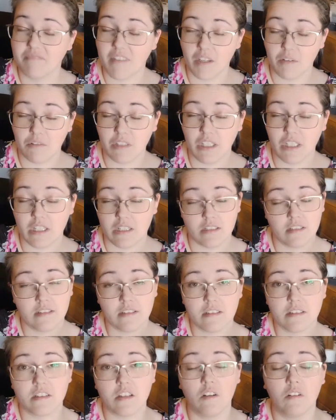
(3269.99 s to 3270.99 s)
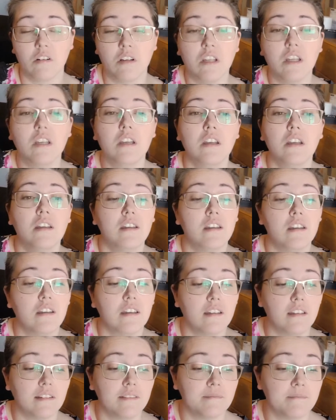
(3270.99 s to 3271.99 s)
It really isn't. So
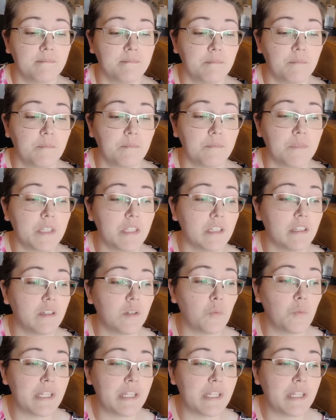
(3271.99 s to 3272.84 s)
the